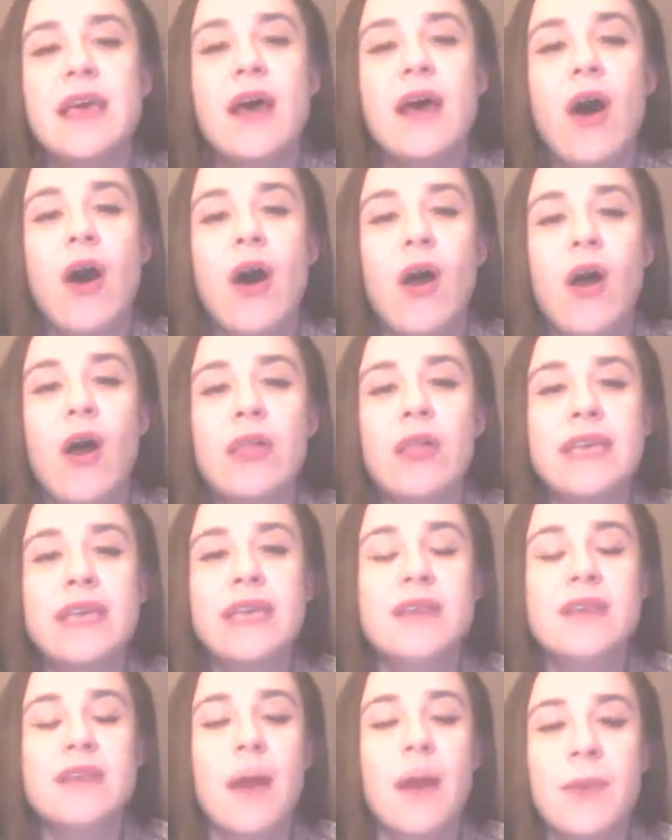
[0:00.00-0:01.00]
all
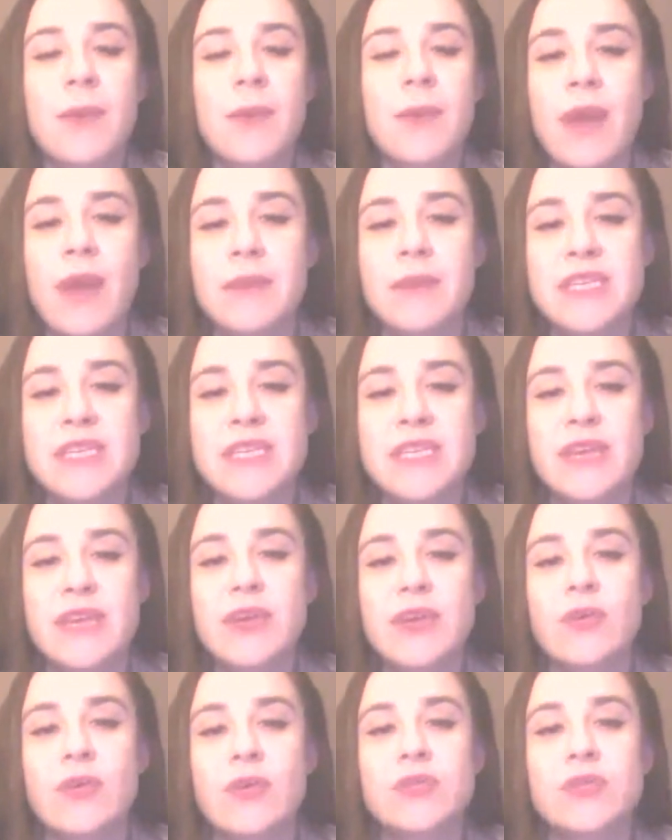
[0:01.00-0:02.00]
his copyrighted
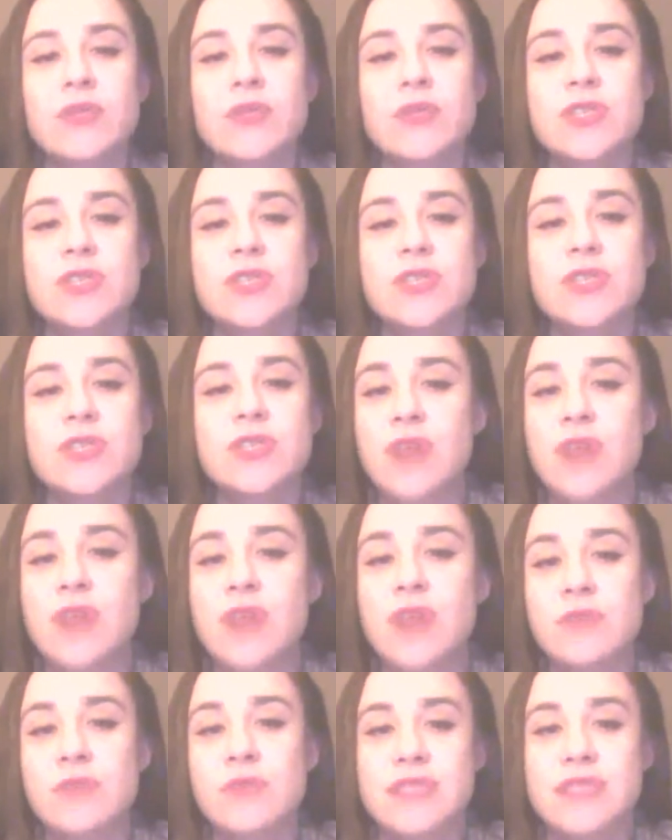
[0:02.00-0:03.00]
material to support his
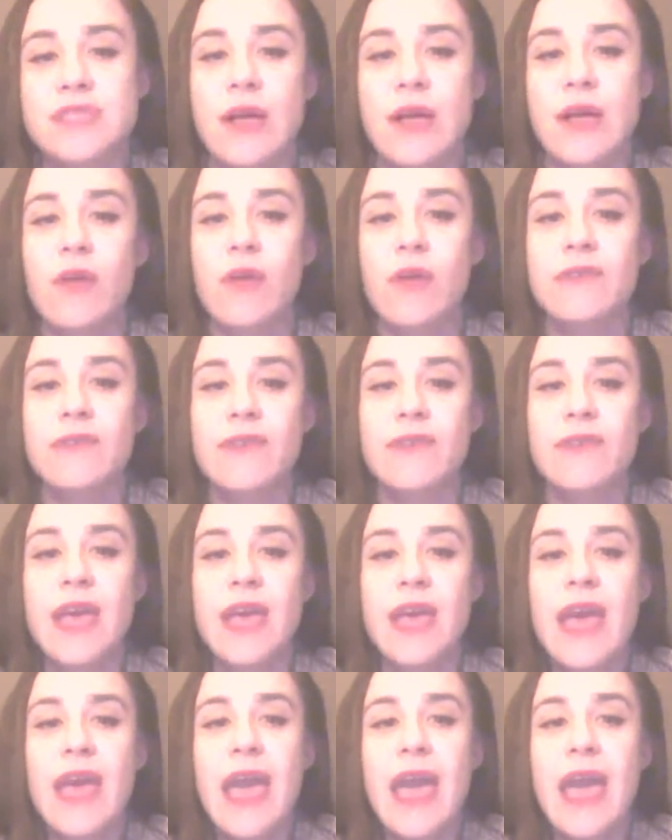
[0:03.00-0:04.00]
own self
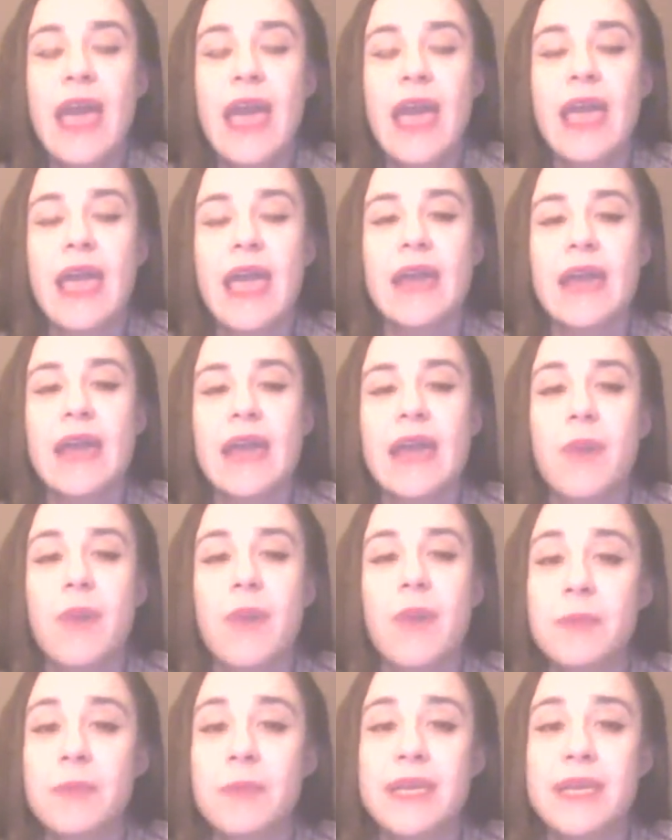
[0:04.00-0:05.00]
and
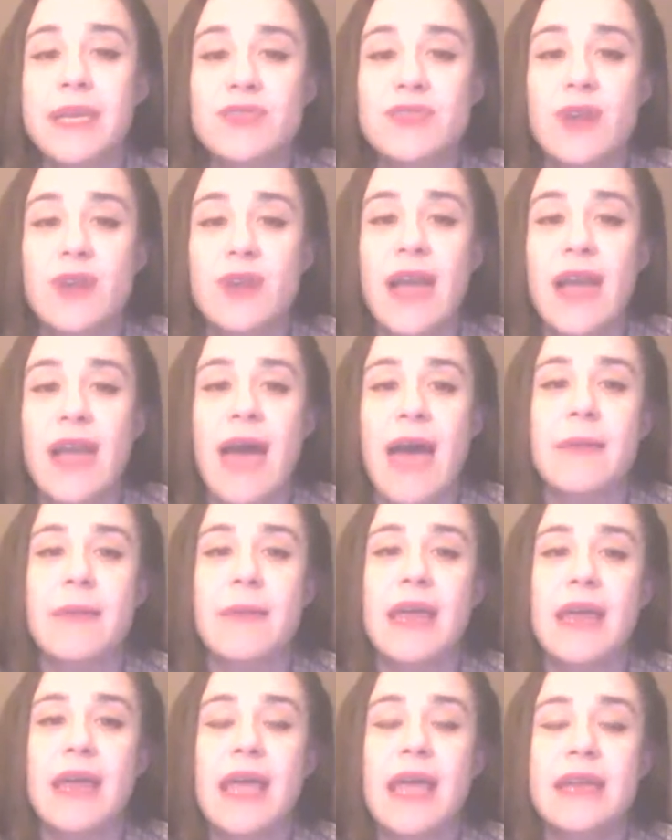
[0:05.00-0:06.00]
probably his drug
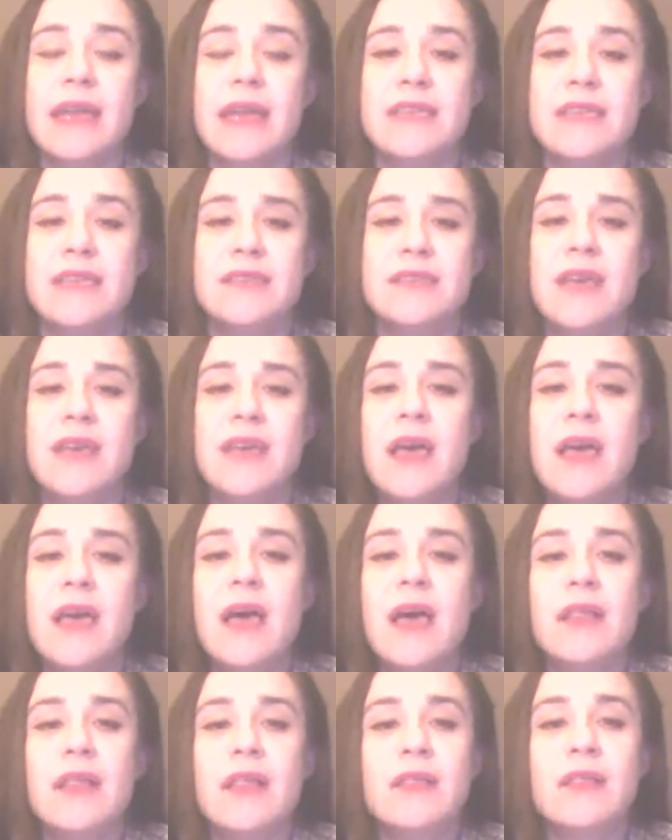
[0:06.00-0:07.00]
habit and his
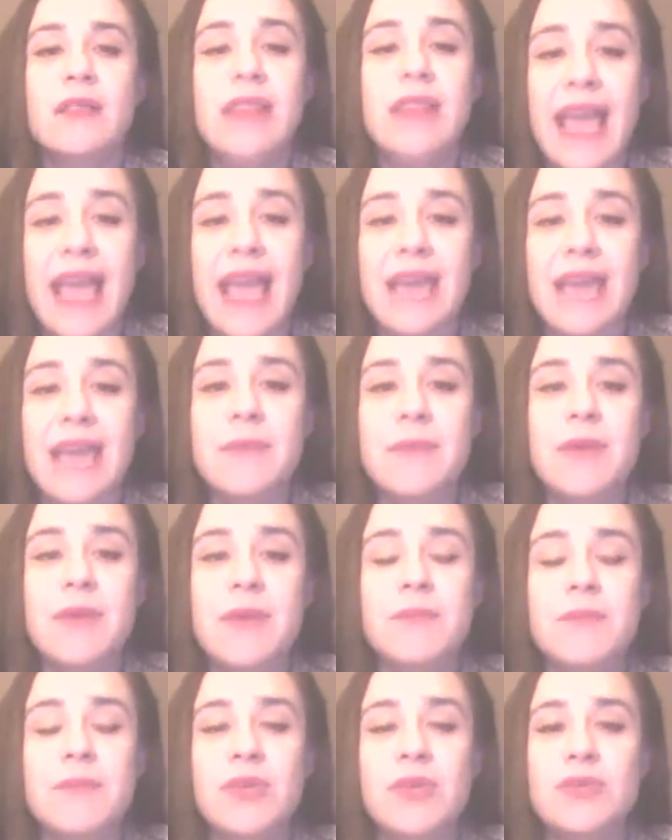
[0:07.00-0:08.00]
lame
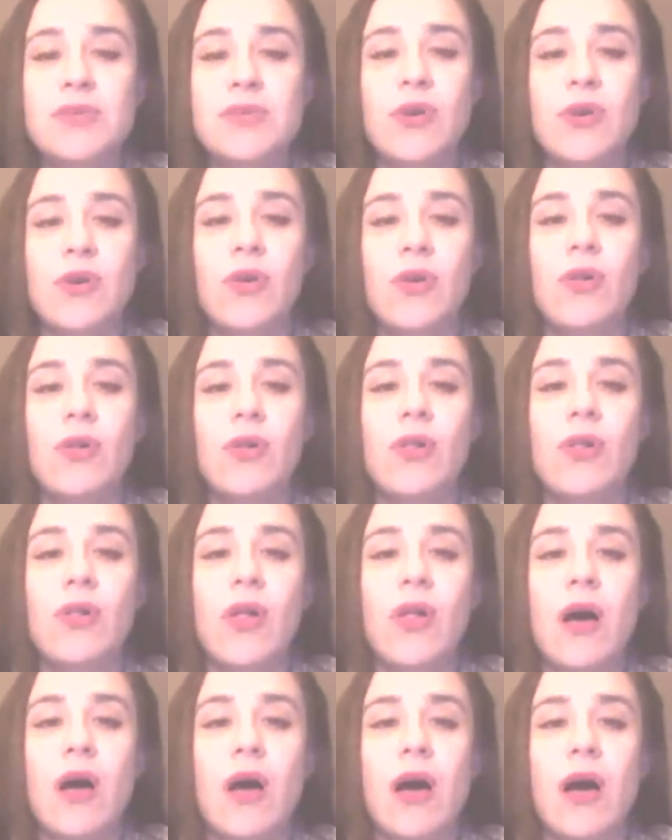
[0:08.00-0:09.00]

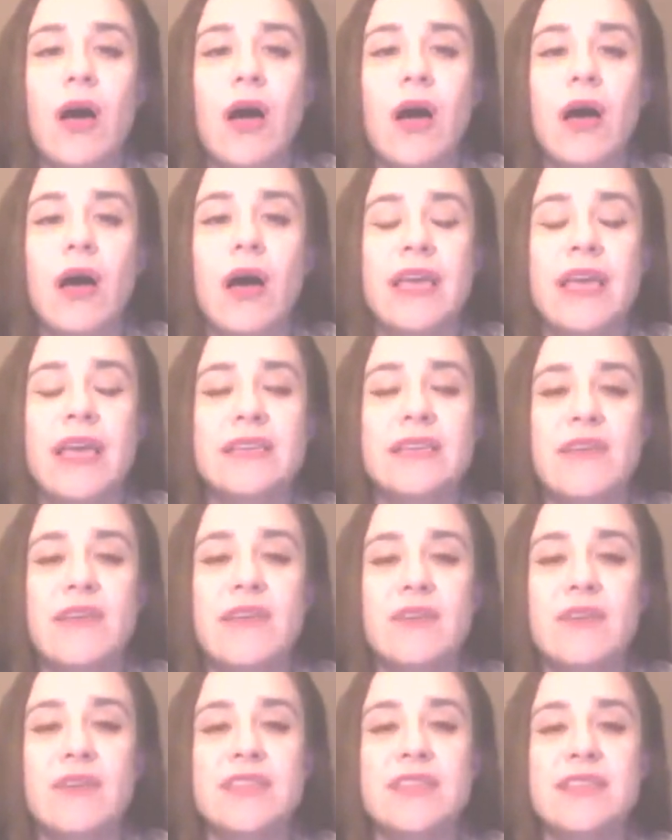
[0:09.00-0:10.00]
musical
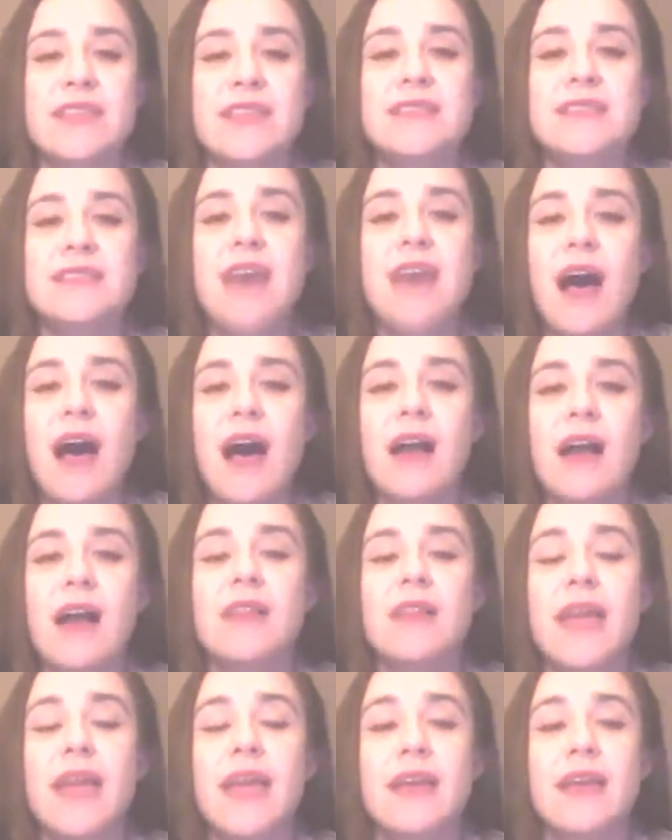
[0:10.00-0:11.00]
endeavors that
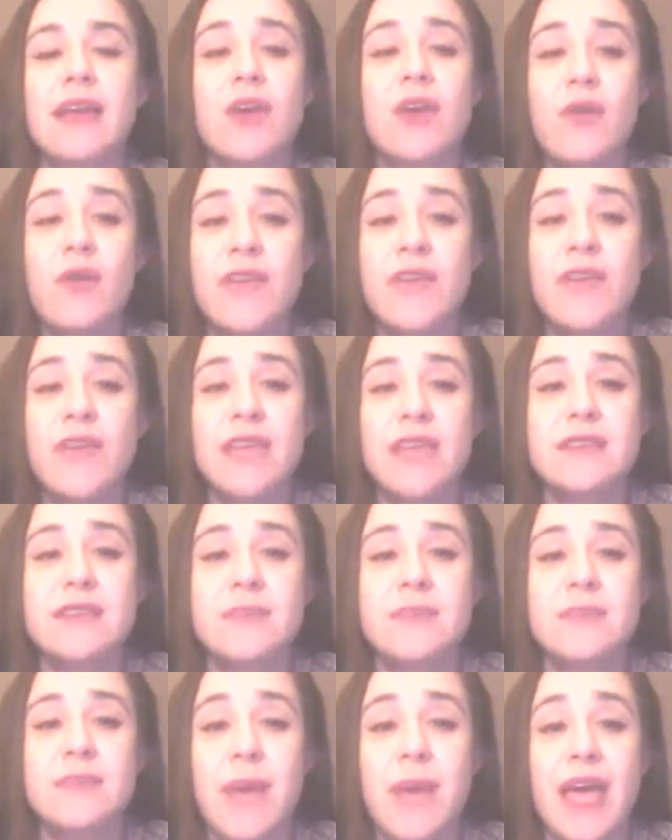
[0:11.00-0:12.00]
suck. Like, no
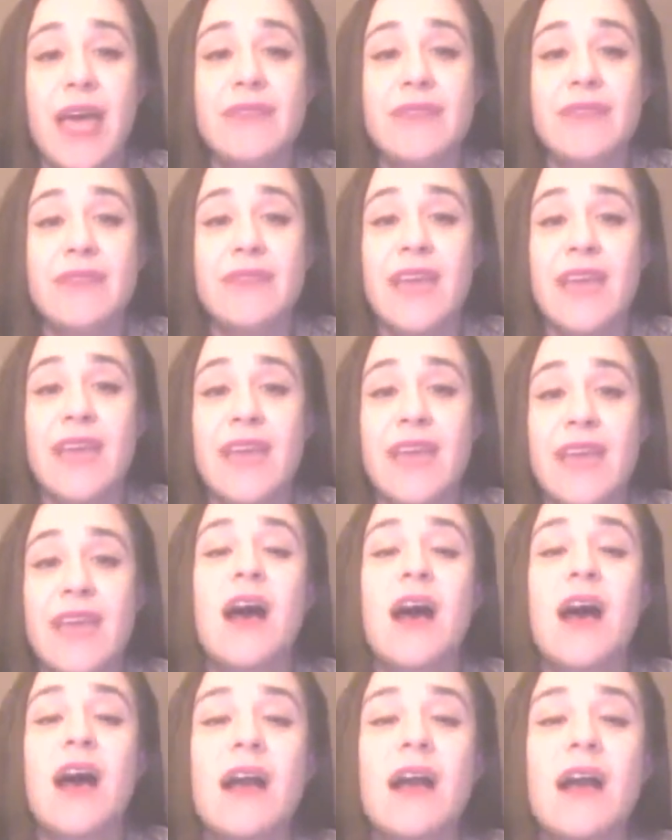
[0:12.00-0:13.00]
offense, but they
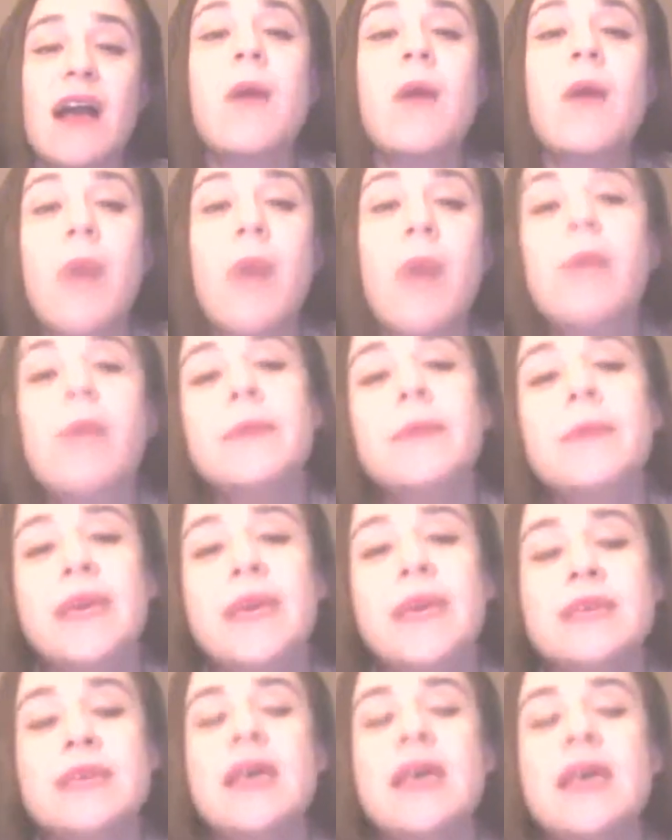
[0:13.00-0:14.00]
suck. Probably
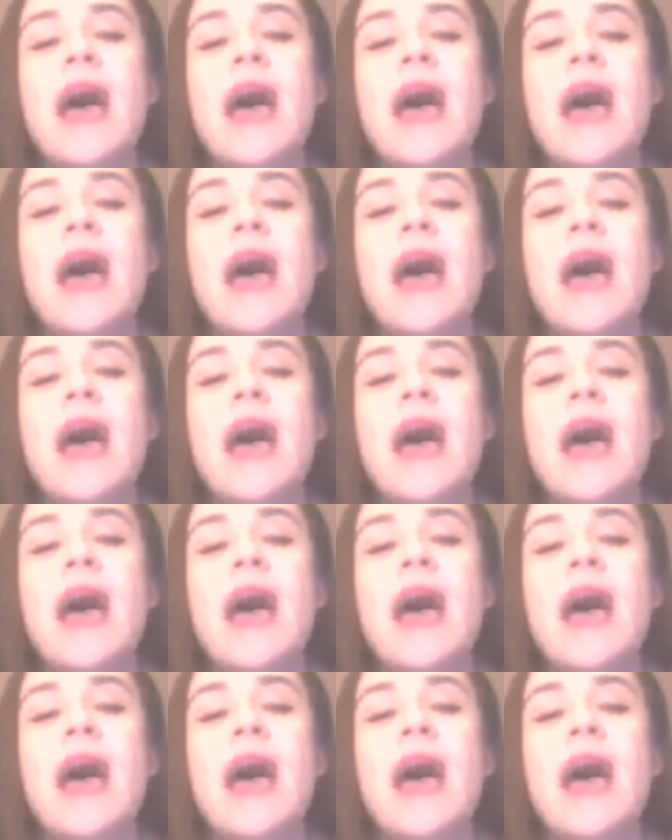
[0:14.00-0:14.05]
because,